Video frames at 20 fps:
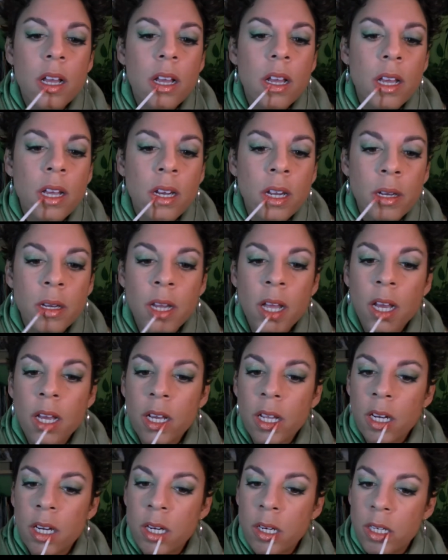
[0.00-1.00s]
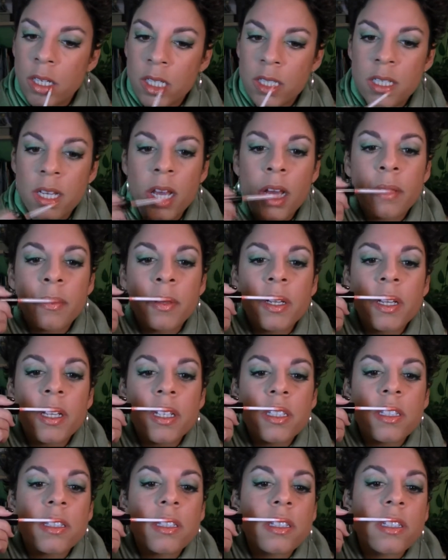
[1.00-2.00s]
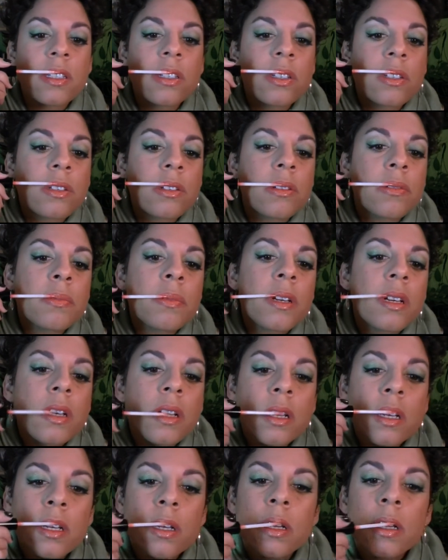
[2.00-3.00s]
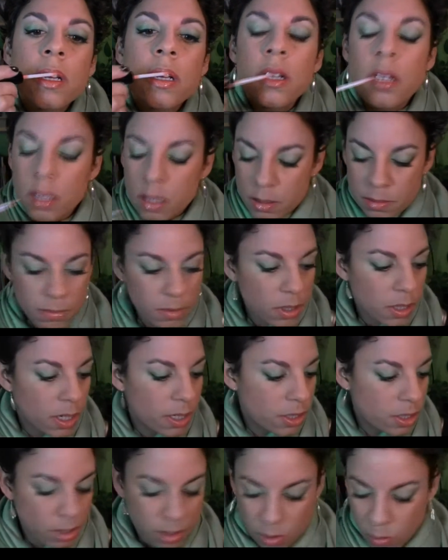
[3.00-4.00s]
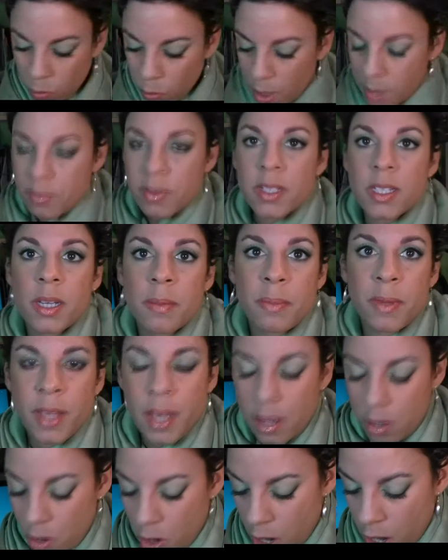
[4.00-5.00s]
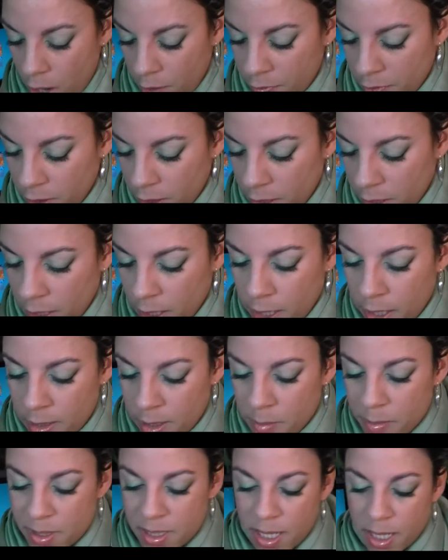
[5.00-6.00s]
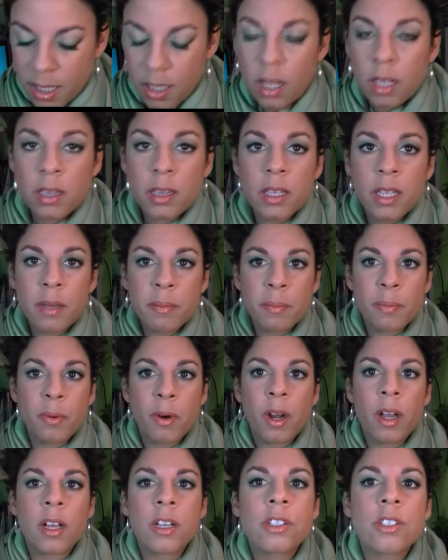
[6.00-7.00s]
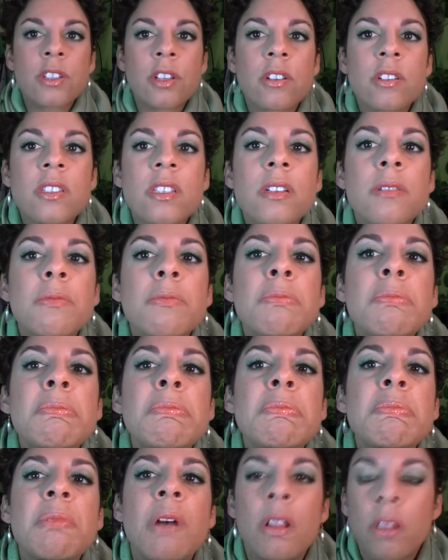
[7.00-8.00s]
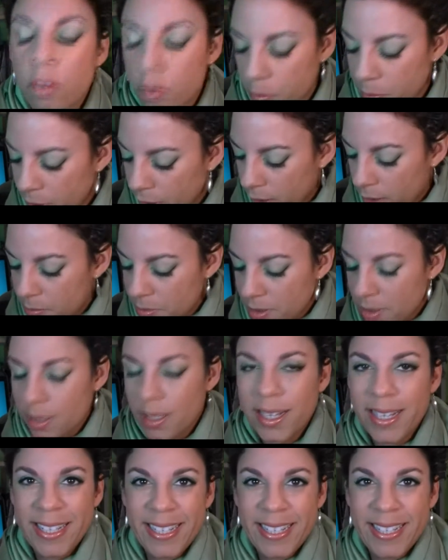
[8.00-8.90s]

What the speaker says: And I'm not going to re-dab it into the tube. I'm actually going to wipe the tip of that off. Then I'm going to take a lip brush, so it's all over my lips.